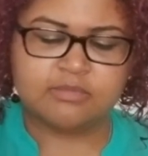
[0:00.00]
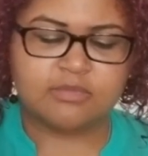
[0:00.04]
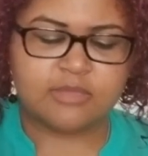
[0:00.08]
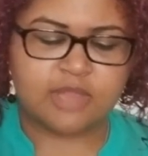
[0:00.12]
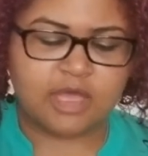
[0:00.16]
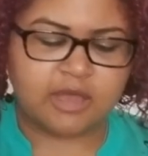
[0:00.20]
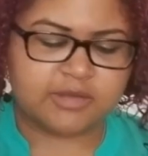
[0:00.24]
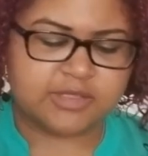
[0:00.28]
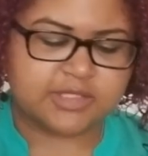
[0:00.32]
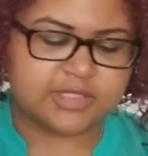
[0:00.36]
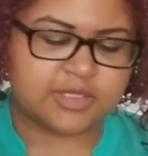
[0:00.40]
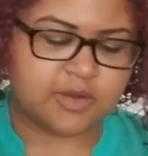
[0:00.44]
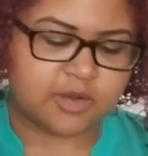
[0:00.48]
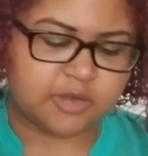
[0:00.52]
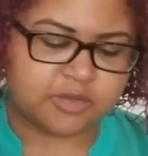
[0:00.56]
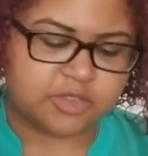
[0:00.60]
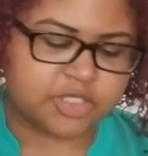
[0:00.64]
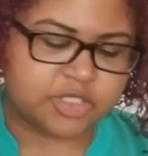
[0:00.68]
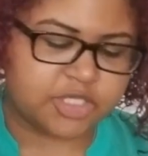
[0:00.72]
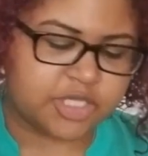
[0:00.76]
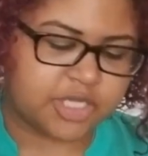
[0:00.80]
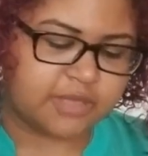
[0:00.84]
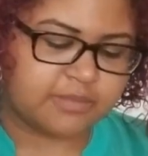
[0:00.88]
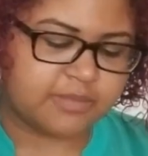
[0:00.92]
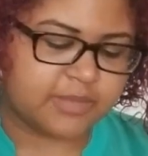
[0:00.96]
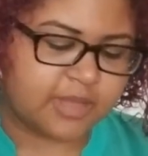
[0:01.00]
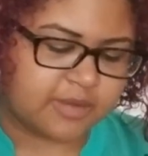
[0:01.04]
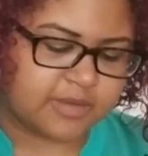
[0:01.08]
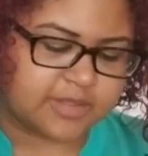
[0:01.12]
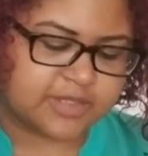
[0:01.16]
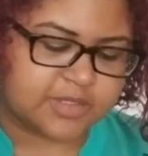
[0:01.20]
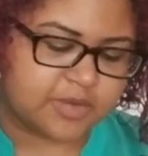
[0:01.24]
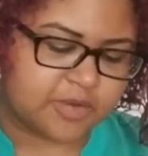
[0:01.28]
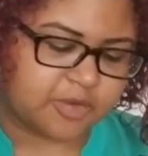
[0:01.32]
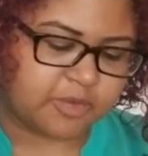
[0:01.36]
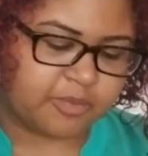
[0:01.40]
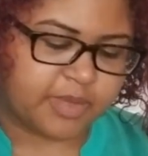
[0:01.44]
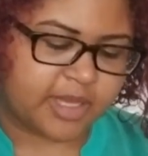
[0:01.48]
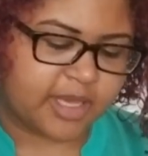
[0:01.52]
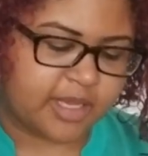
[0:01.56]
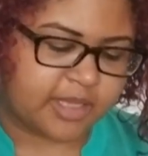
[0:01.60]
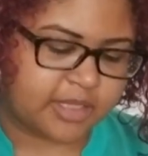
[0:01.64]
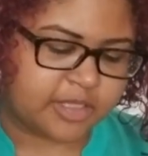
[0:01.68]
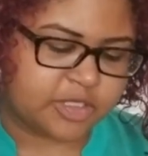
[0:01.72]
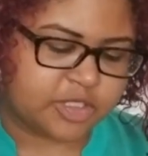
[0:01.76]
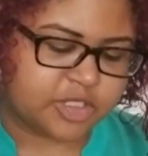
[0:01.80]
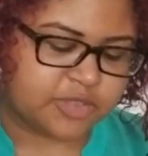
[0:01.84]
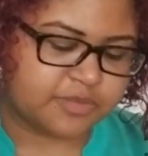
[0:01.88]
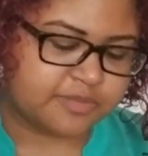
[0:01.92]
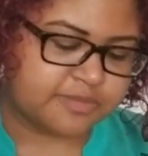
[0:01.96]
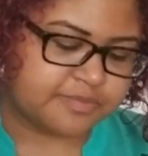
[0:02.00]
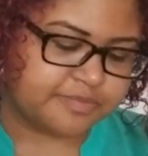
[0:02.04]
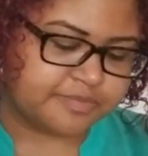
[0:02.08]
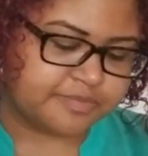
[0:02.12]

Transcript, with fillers: That was their own shit. That was their own baggage.